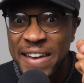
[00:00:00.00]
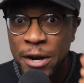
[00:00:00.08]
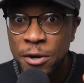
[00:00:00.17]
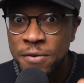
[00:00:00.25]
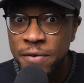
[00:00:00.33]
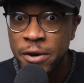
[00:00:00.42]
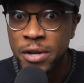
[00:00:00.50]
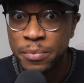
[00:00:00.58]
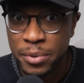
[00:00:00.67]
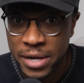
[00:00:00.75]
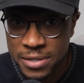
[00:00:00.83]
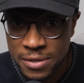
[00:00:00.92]
Very, very
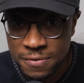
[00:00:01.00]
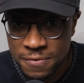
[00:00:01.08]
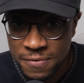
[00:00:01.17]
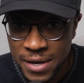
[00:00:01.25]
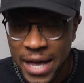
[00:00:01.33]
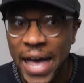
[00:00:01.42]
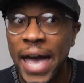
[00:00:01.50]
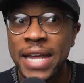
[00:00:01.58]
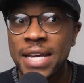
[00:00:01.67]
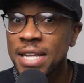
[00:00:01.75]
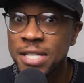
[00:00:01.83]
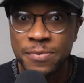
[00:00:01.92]
impressive and
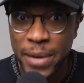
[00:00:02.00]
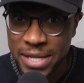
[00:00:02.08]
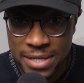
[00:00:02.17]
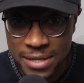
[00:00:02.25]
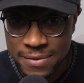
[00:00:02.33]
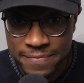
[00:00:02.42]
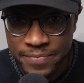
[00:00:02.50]
unexpected.